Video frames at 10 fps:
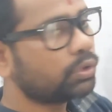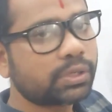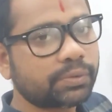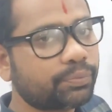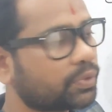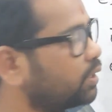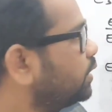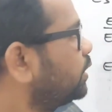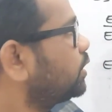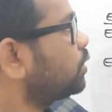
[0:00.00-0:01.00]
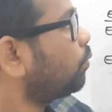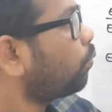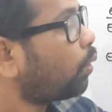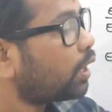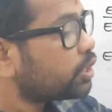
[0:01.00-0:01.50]
volts,
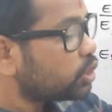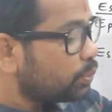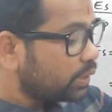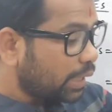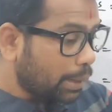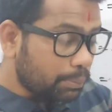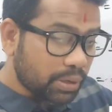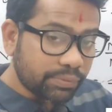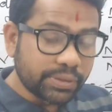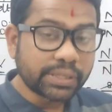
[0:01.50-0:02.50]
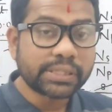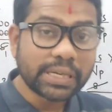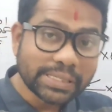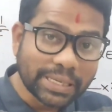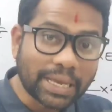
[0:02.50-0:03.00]
what should be the number of turns
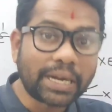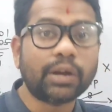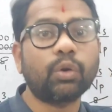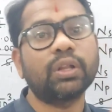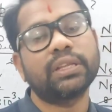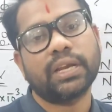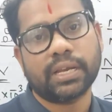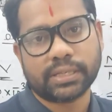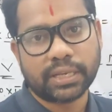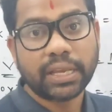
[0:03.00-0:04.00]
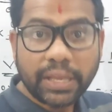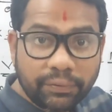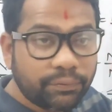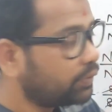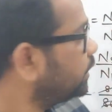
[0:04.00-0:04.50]
in a secondary coil, they are asking,
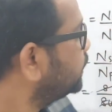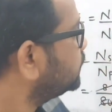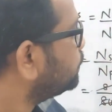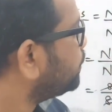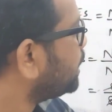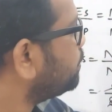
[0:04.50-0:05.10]
if the